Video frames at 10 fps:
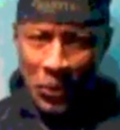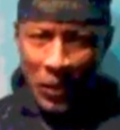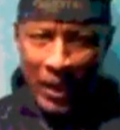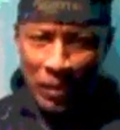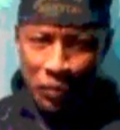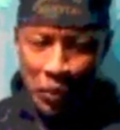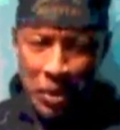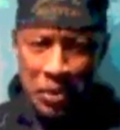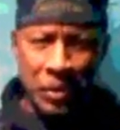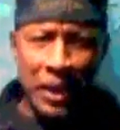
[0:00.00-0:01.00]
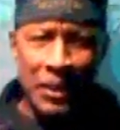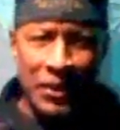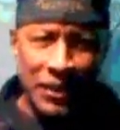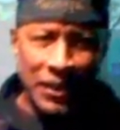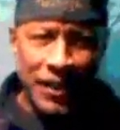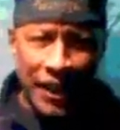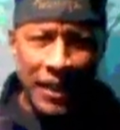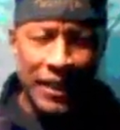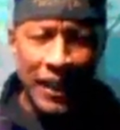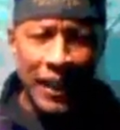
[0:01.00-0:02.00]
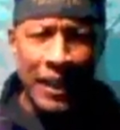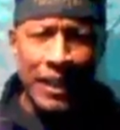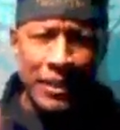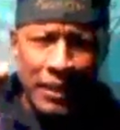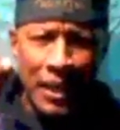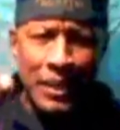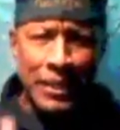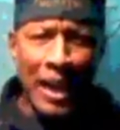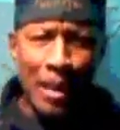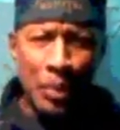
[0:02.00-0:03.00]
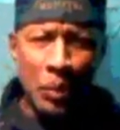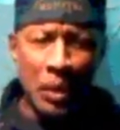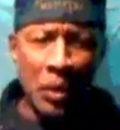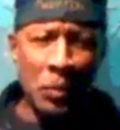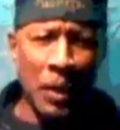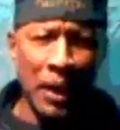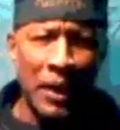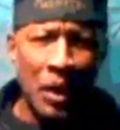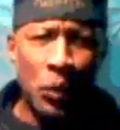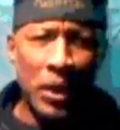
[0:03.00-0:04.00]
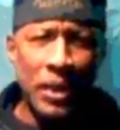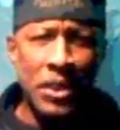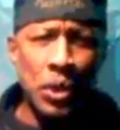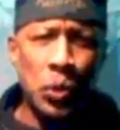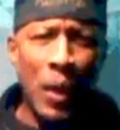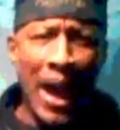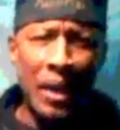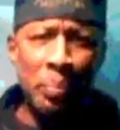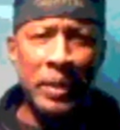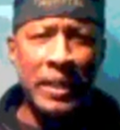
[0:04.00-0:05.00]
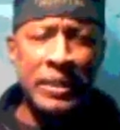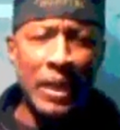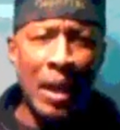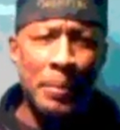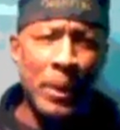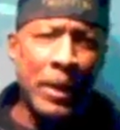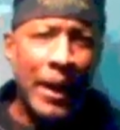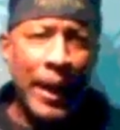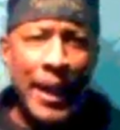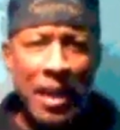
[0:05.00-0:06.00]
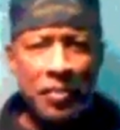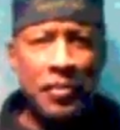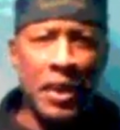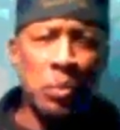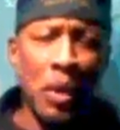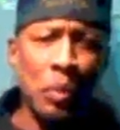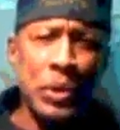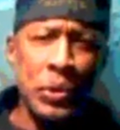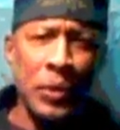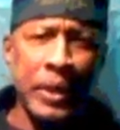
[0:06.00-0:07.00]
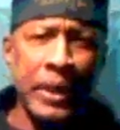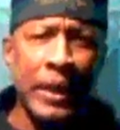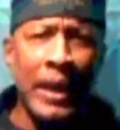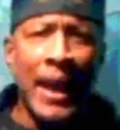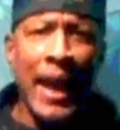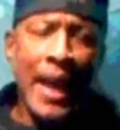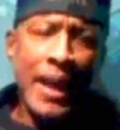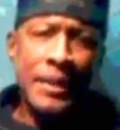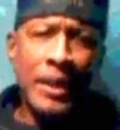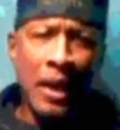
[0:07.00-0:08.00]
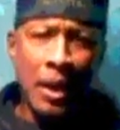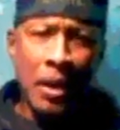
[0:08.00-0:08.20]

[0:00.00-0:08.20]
you are in for a treat because this is Samba 101. We're going to teach you how to play samba and have fun while we're doing it. And